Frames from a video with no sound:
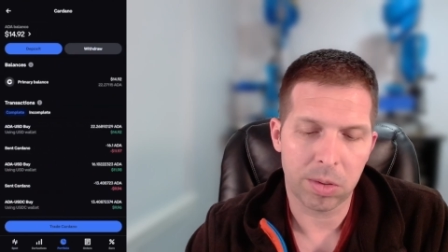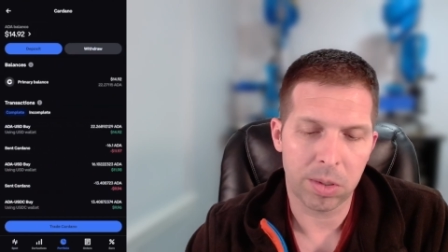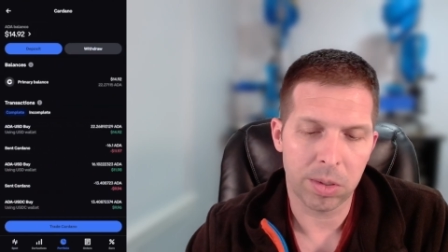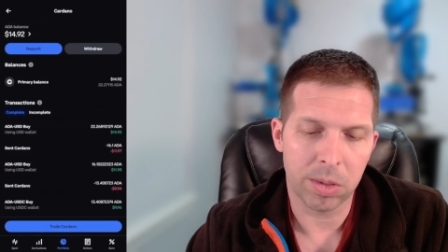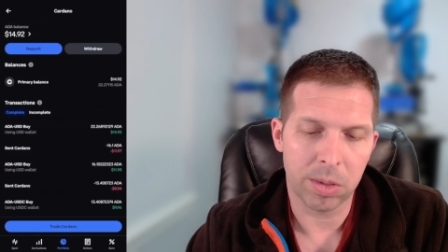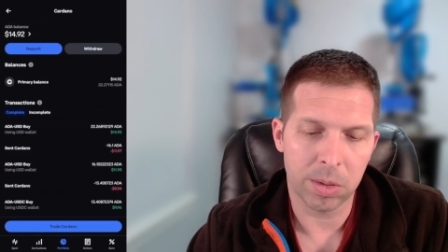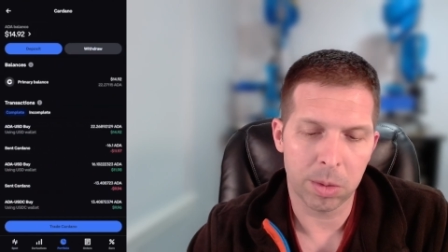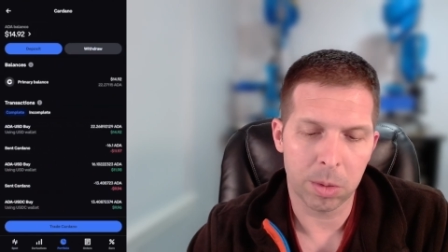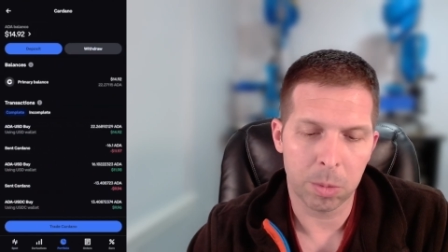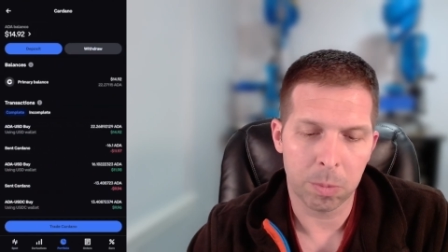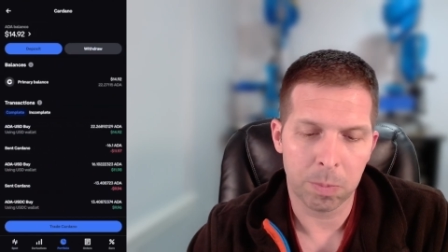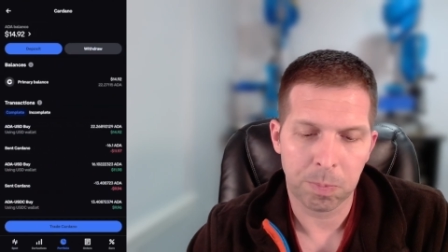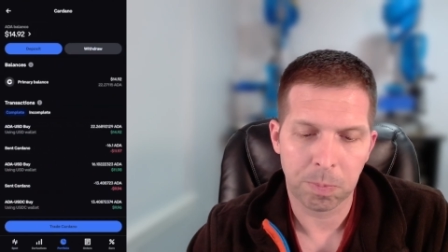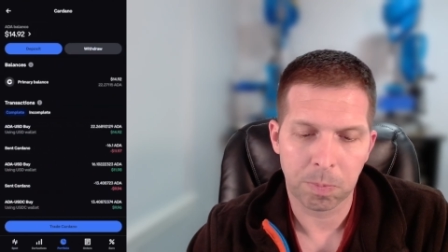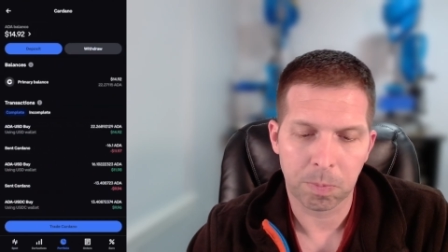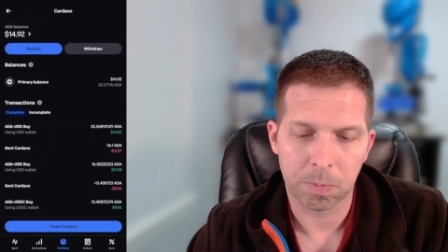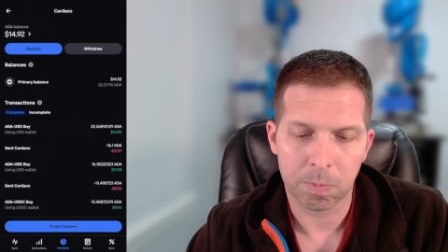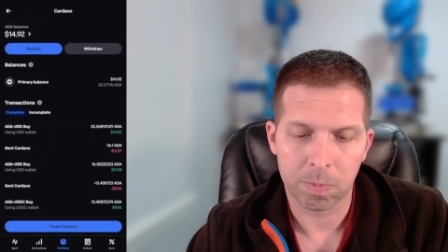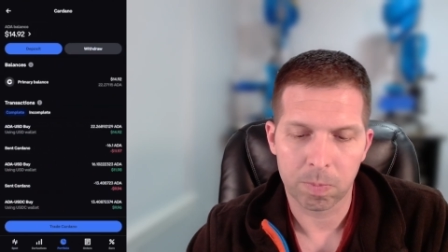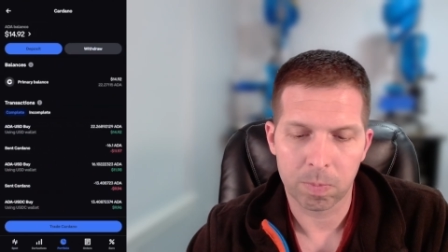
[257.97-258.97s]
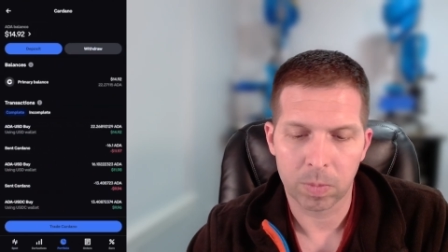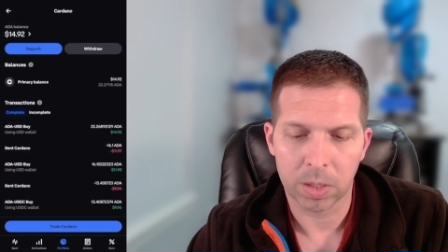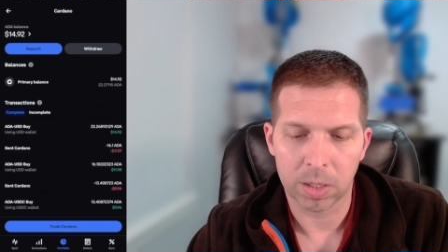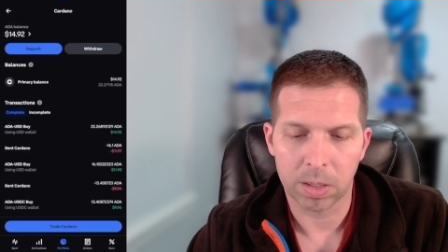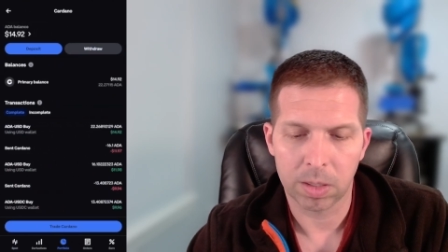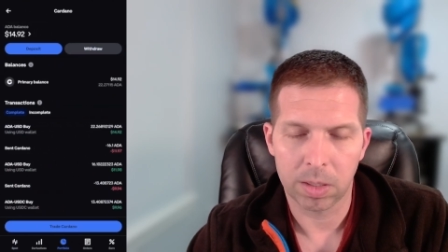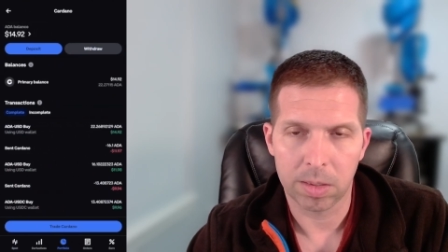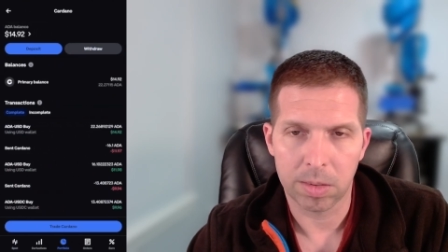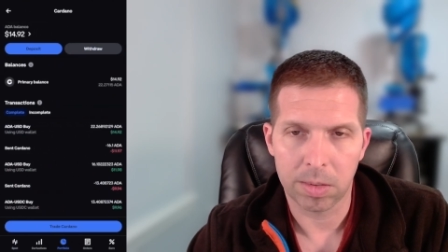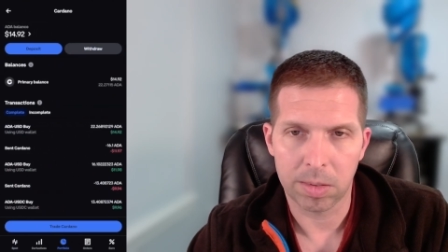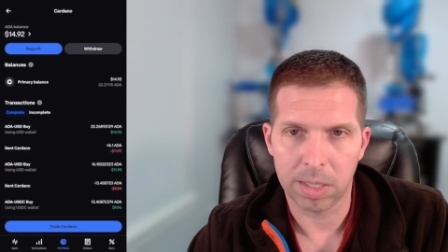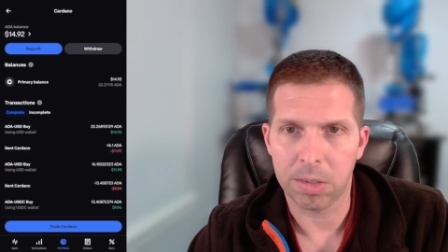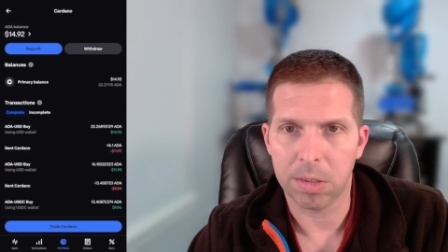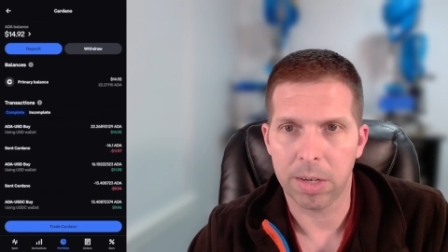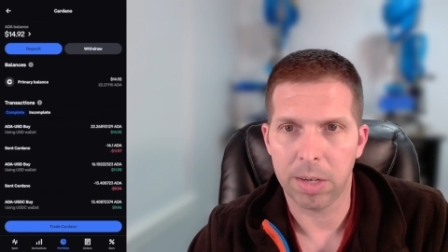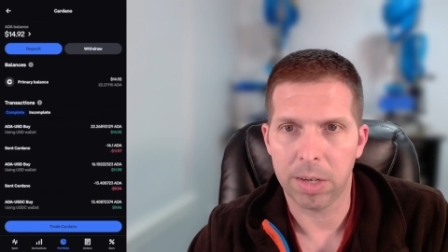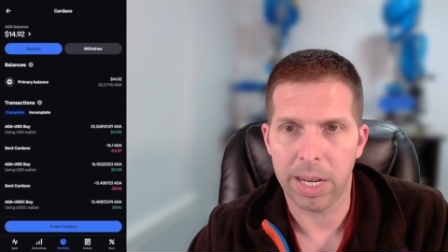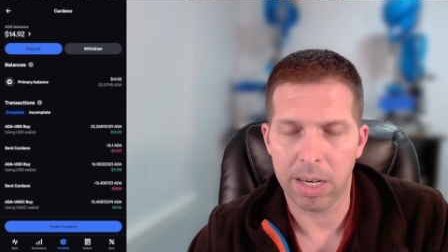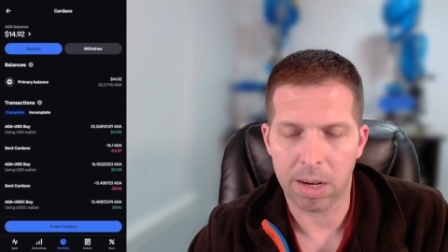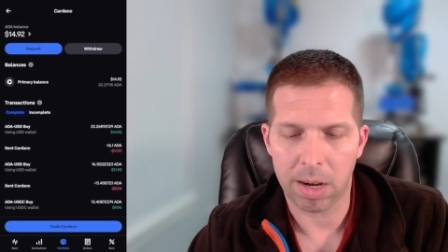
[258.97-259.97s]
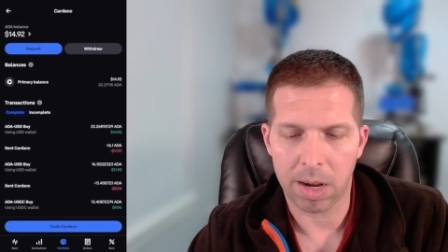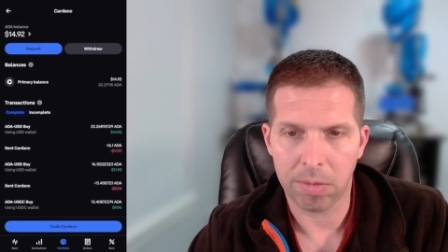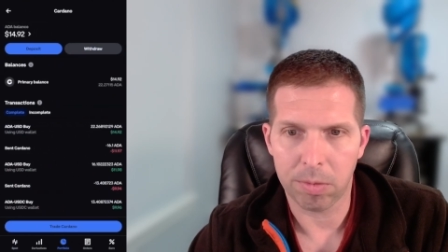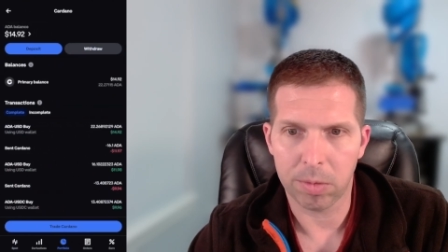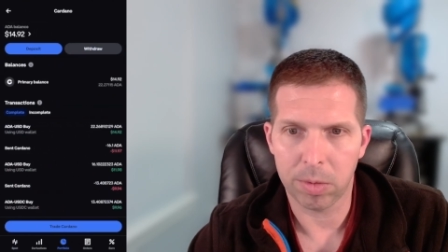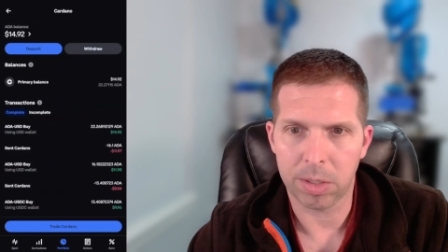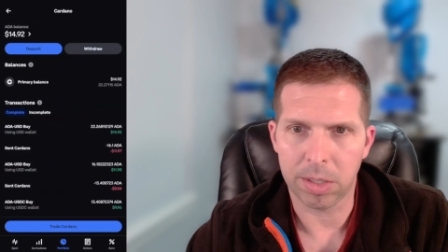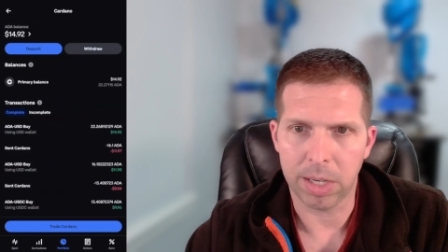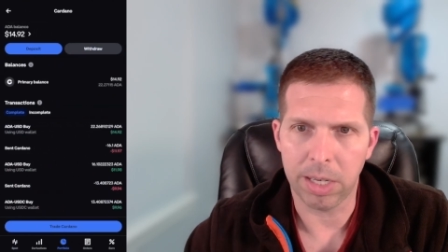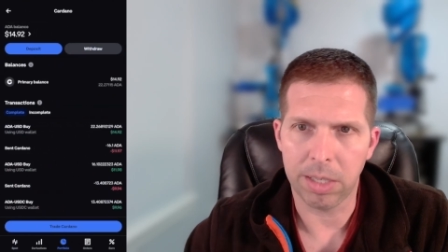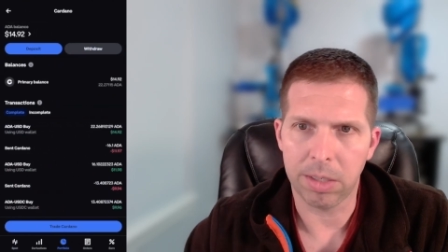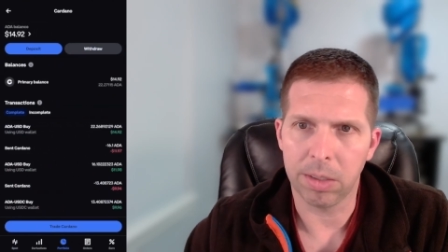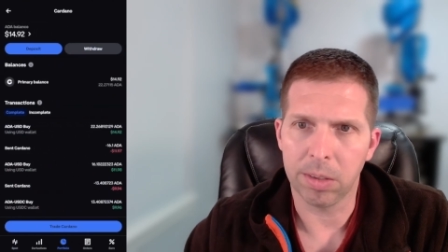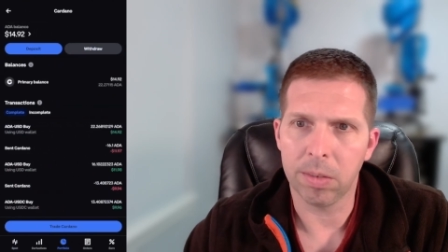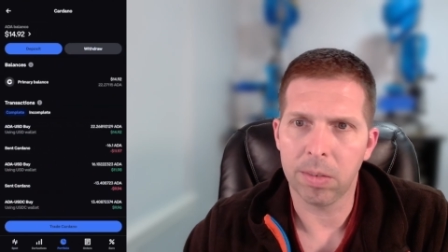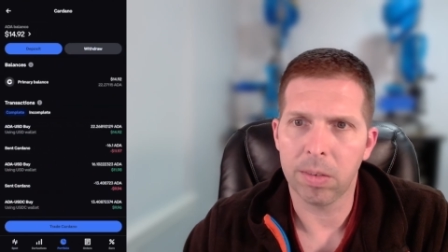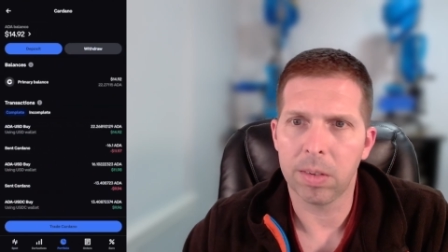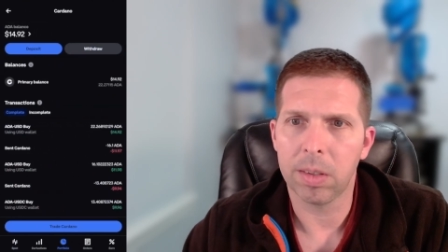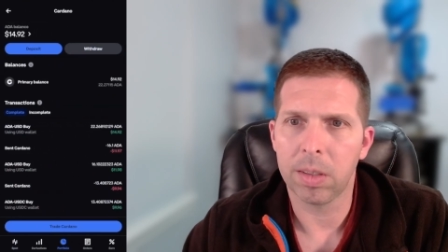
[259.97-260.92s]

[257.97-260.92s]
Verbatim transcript: to send your A D A off, which I do,